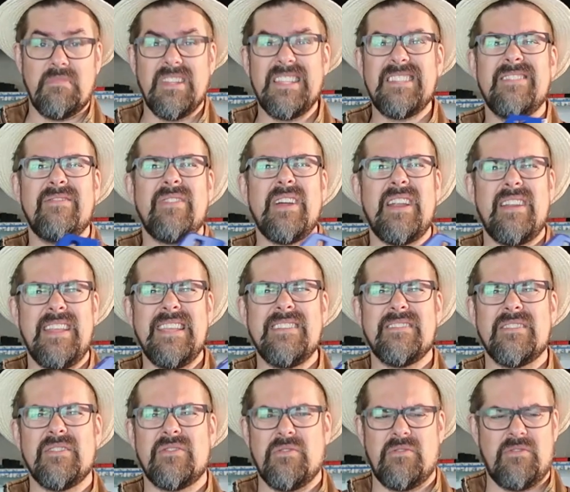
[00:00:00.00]
This is very
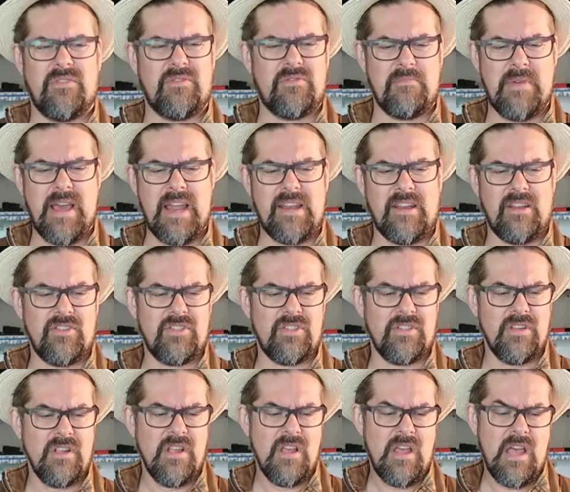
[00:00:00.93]
easy to
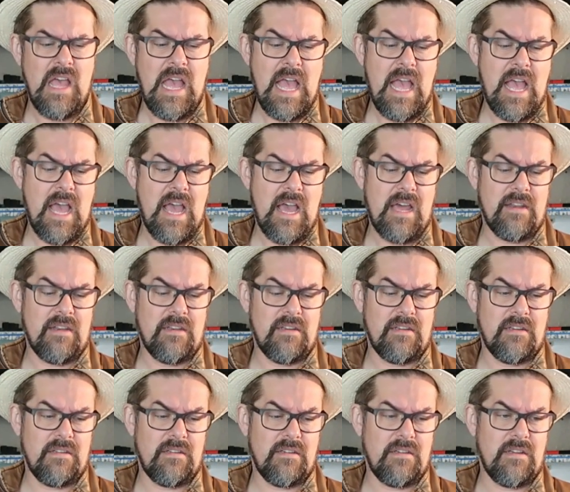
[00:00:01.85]
manage,
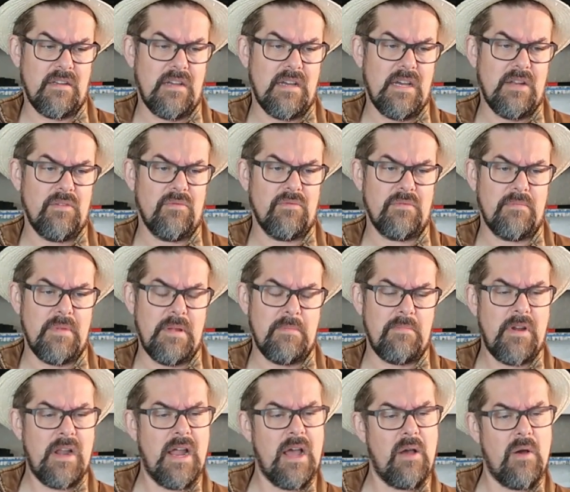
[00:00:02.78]
and I don't
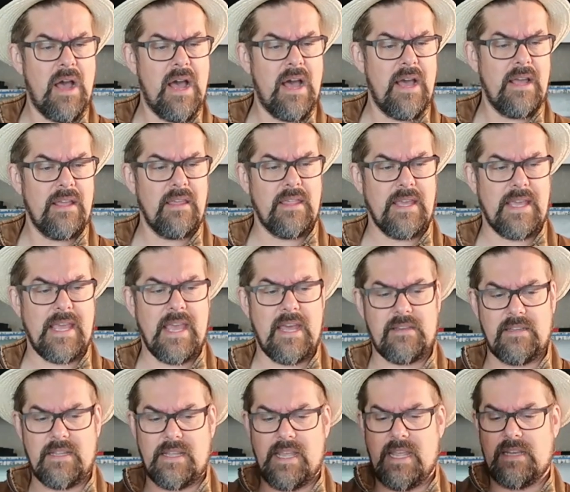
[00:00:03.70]
remember how high they
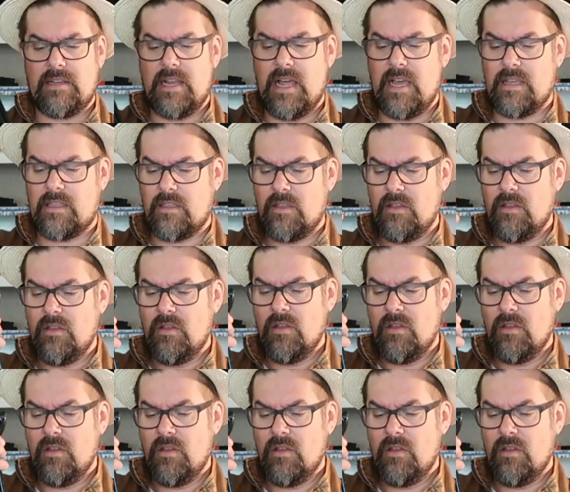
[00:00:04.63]
get. They get like,